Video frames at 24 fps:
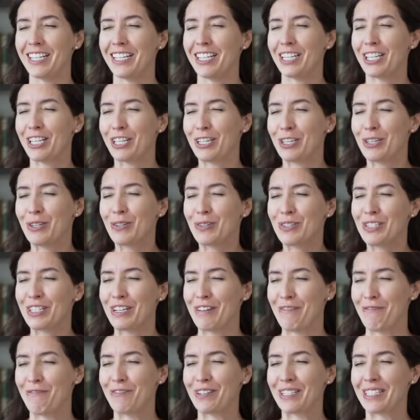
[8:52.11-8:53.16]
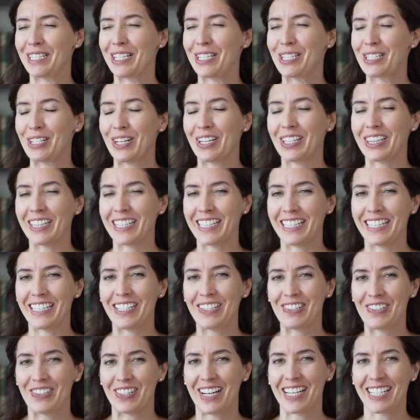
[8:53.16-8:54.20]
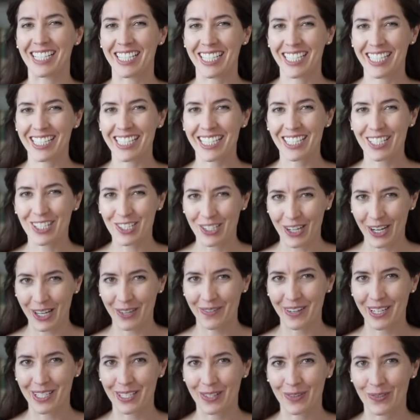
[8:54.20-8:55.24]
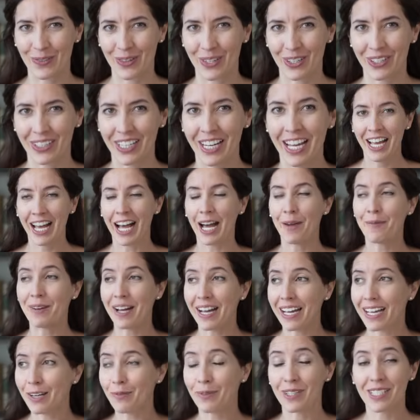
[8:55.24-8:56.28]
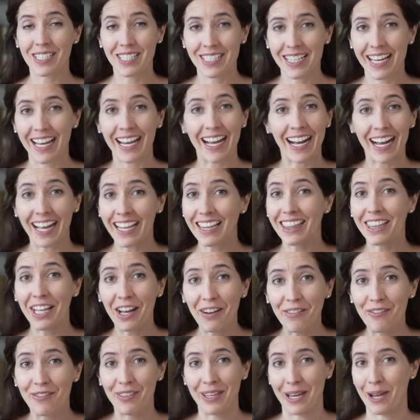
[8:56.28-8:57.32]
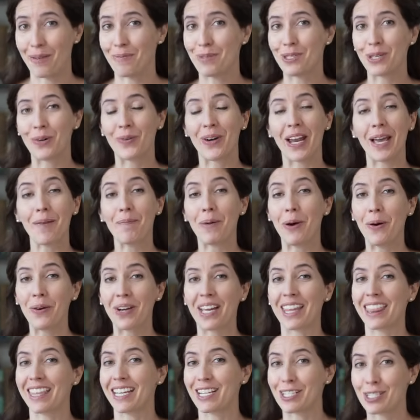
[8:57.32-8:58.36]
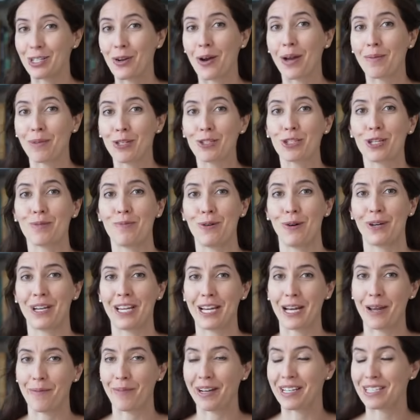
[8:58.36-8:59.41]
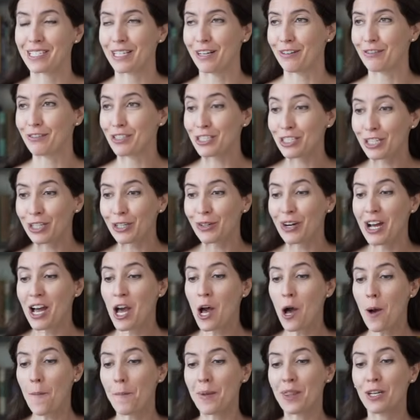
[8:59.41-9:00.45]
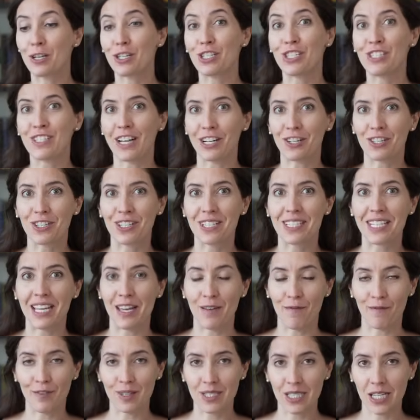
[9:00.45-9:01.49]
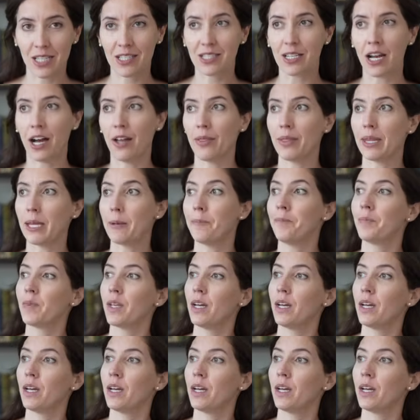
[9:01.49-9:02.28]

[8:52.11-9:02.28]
huge emphasis on linen dresses in the Charlotte Mason world. I'm not in one today, I love them. So when I poke at things, no, I'm usually poking at myself too, but there's such this emphasis on the